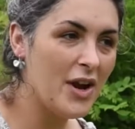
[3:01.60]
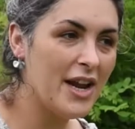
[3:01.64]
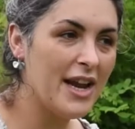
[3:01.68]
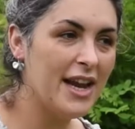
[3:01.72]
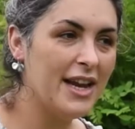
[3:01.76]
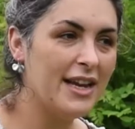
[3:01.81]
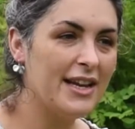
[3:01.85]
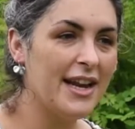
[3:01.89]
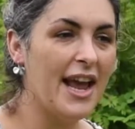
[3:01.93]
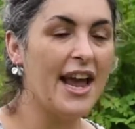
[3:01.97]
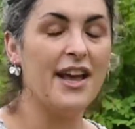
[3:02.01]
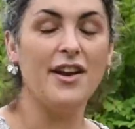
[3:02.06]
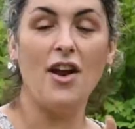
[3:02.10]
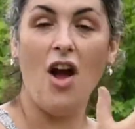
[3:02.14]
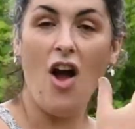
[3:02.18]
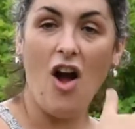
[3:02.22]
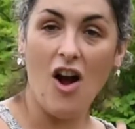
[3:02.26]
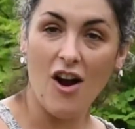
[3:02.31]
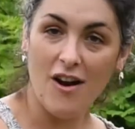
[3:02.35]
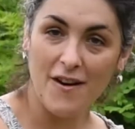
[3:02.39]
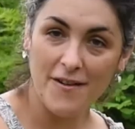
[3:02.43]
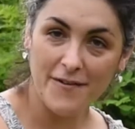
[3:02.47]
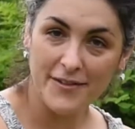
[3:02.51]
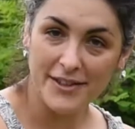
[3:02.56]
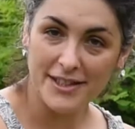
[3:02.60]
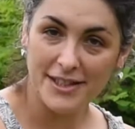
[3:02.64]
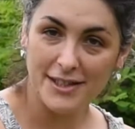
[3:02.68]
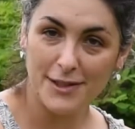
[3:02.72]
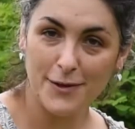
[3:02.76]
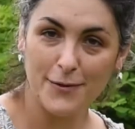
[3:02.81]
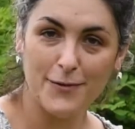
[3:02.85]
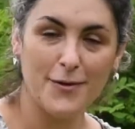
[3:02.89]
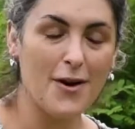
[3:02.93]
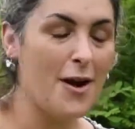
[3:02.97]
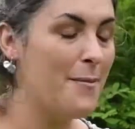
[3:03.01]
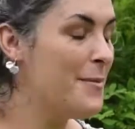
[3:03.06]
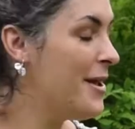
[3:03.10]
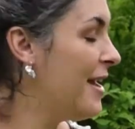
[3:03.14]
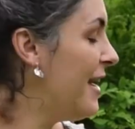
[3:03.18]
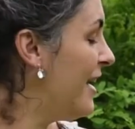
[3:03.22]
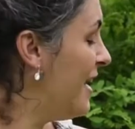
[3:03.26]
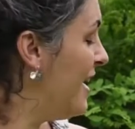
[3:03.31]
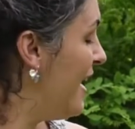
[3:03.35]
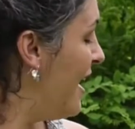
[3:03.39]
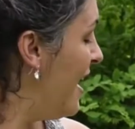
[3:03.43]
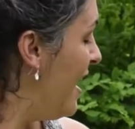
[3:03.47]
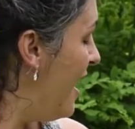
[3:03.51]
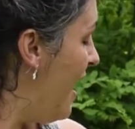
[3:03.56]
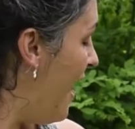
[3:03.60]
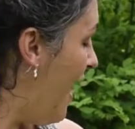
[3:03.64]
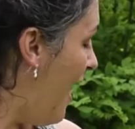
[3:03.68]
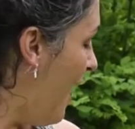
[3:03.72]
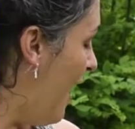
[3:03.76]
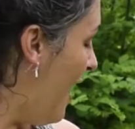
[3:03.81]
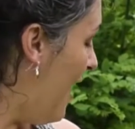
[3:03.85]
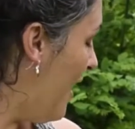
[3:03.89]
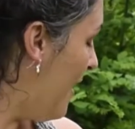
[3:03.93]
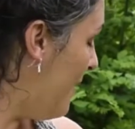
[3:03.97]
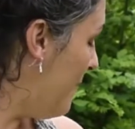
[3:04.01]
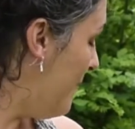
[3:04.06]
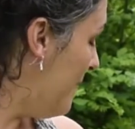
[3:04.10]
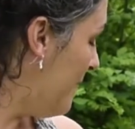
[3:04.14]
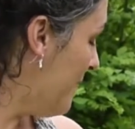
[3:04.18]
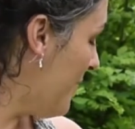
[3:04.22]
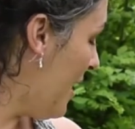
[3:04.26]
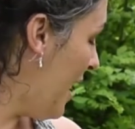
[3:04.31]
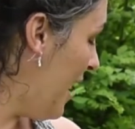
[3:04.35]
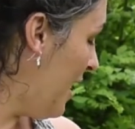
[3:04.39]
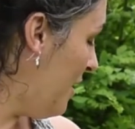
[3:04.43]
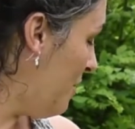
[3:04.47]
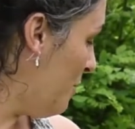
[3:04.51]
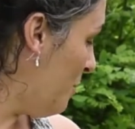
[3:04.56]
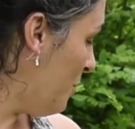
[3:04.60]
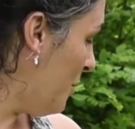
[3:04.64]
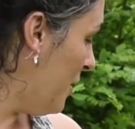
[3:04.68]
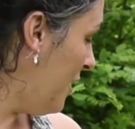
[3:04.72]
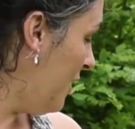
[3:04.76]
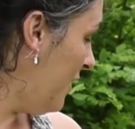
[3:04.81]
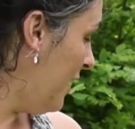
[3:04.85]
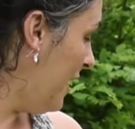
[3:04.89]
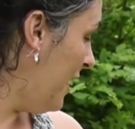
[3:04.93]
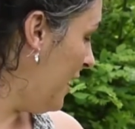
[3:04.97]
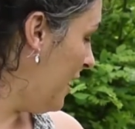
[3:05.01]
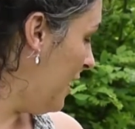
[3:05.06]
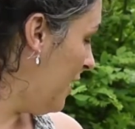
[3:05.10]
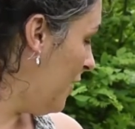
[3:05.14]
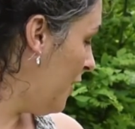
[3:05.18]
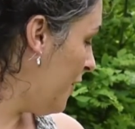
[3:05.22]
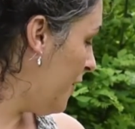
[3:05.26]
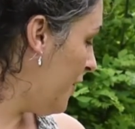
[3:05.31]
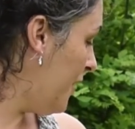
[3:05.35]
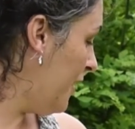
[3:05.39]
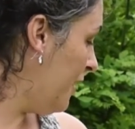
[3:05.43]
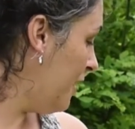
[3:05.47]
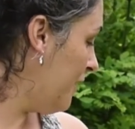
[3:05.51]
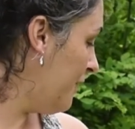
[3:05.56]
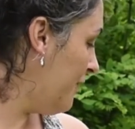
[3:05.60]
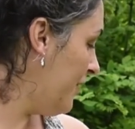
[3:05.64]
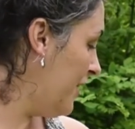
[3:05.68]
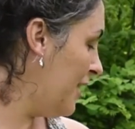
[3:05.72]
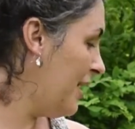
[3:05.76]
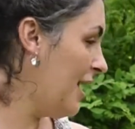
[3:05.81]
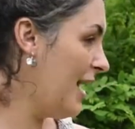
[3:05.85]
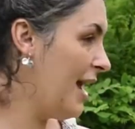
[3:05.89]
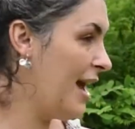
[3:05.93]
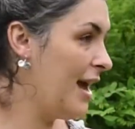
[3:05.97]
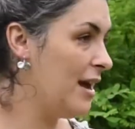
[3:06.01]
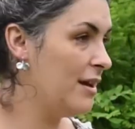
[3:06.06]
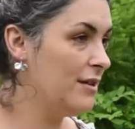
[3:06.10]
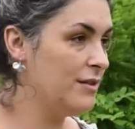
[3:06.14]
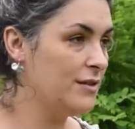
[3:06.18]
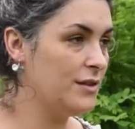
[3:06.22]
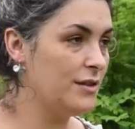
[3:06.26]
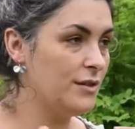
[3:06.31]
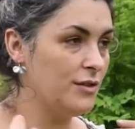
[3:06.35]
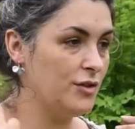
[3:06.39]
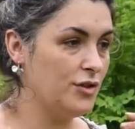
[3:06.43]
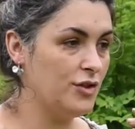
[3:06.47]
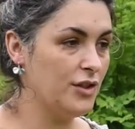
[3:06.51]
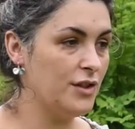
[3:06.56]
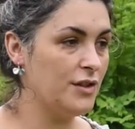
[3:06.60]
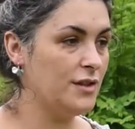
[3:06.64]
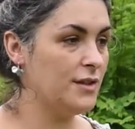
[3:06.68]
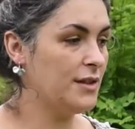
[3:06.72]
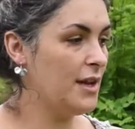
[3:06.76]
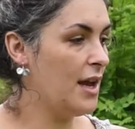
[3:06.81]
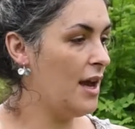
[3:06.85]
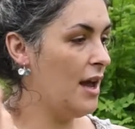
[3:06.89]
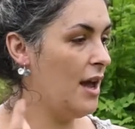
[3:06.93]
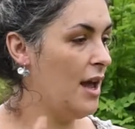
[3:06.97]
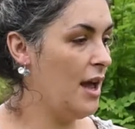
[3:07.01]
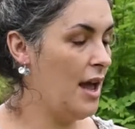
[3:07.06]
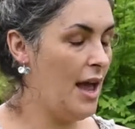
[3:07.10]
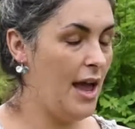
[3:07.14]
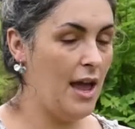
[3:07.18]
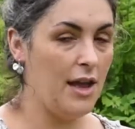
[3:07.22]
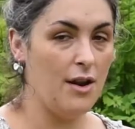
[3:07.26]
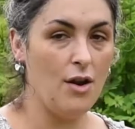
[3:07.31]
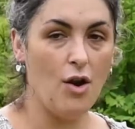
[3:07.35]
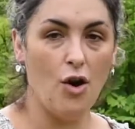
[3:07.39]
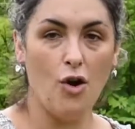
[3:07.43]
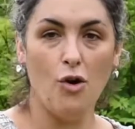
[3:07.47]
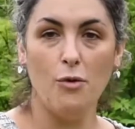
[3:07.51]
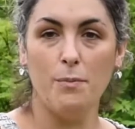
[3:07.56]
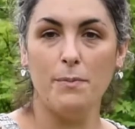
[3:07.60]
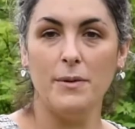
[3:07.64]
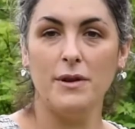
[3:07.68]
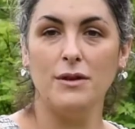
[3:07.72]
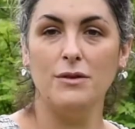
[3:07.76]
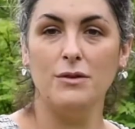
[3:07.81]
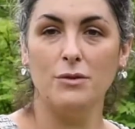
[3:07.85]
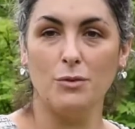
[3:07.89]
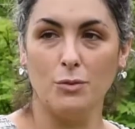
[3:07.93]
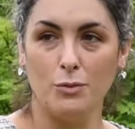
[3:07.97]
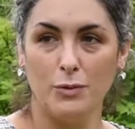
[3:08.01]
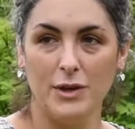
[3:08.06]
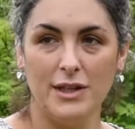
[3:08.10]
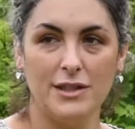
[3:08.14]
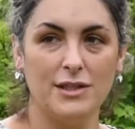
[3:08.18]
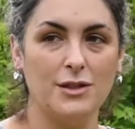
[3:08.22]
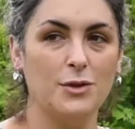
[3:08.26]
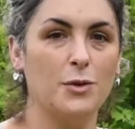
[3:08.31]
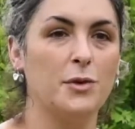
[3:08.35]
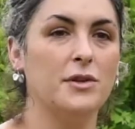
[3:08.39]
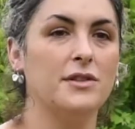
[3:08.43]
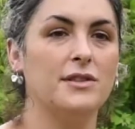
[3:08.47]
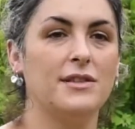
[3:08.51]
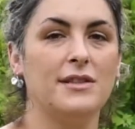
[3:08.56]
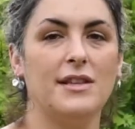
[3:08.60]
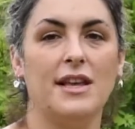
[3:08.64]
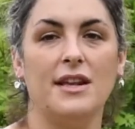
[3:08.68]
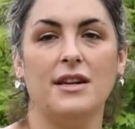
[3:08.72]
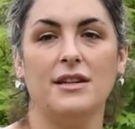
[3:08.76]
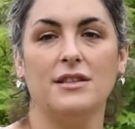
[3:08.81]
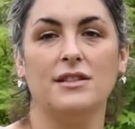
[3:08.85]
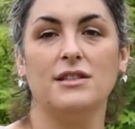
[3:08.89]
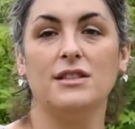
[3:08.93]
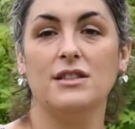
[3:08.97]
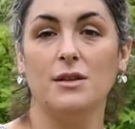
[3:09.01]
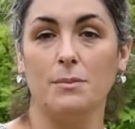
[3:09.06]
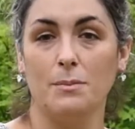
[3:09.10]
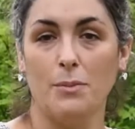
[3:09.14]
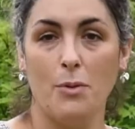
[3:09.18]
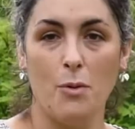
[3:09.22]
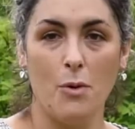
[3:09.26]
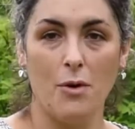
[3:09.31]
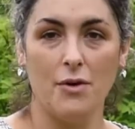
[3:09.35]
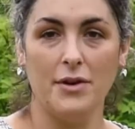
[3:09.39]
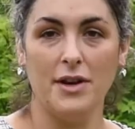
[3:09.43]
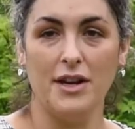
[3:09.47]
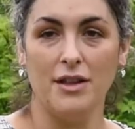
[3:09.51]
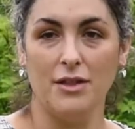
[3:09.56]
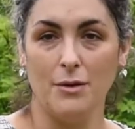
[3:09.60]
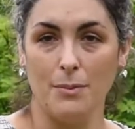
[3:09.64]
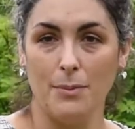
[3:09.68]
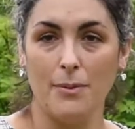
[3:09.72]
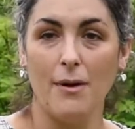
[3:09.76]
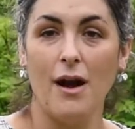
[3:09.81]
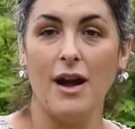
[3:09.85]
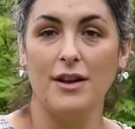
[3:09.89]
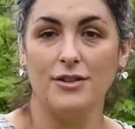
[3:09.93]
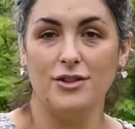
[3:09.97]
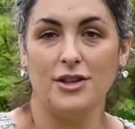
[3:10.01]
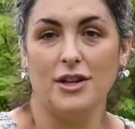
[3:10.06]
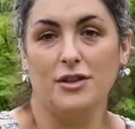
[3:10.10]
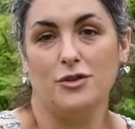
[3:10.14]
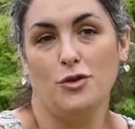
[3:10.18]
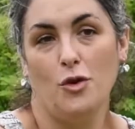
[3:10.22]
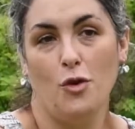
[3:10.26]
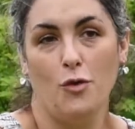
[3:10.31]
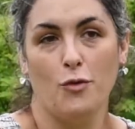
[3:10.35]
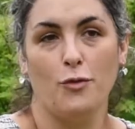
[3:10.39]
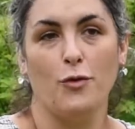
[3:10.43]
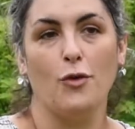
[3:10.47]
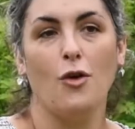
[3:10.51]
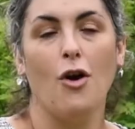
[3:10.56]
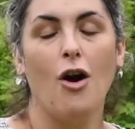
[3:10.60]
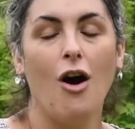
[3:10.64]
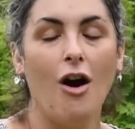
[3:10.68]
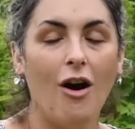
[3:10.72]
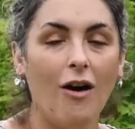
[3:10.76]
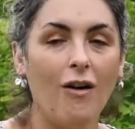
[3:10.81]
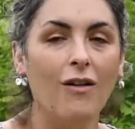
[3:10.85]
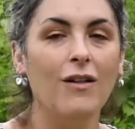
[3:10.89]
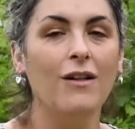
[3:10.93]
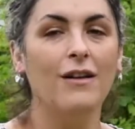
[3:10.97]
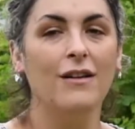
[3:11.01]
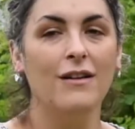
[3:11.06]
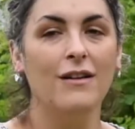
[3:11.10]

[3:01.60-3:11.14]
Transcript: it and harvest from it, and really think of it as just an open resource that is supporting the project overall.